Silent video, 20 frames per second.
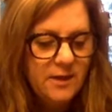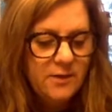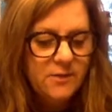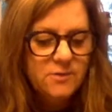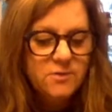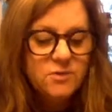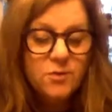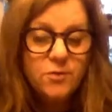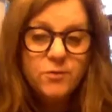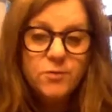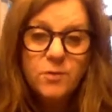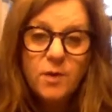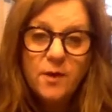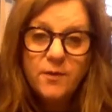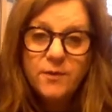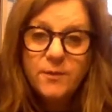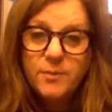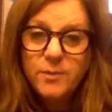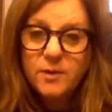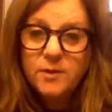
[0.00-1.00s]
So
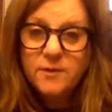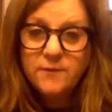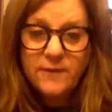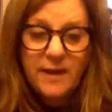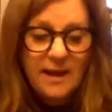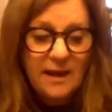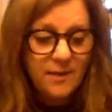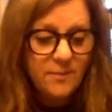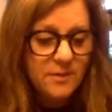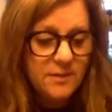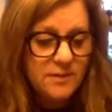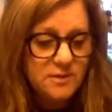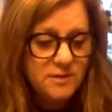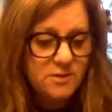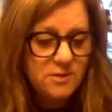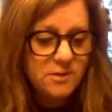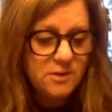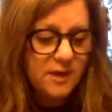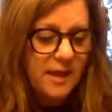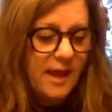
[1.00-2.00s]
throughout the book of
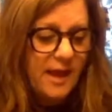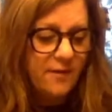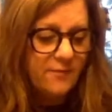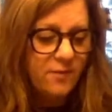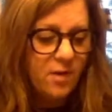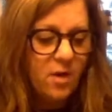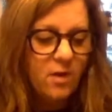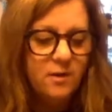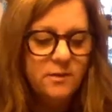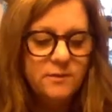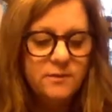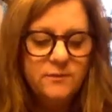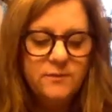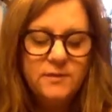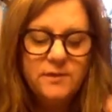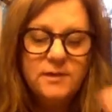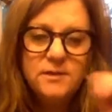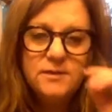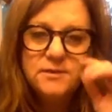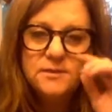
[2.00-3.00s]
Amos, you'll have all of
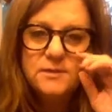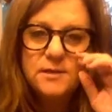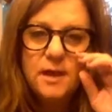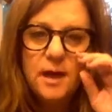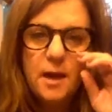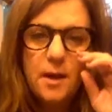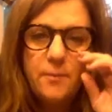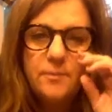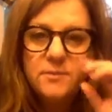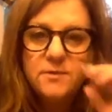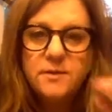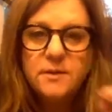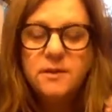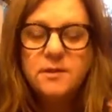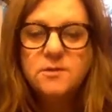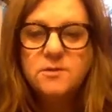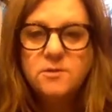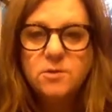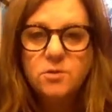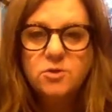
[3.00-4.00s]
these
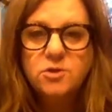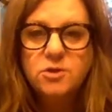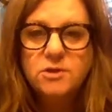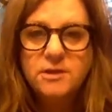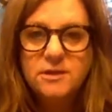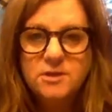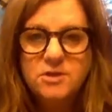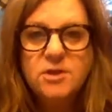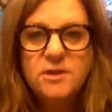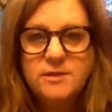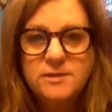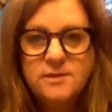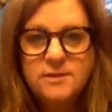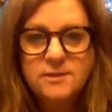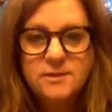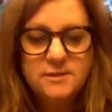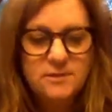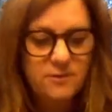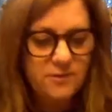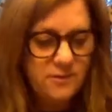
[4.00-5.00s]
social
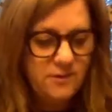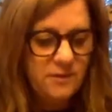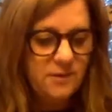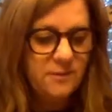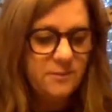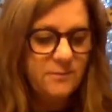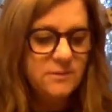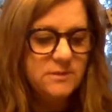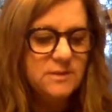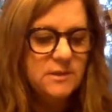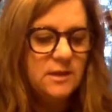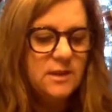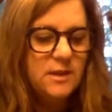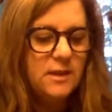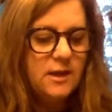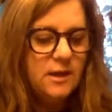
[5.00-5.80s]
injustice themes.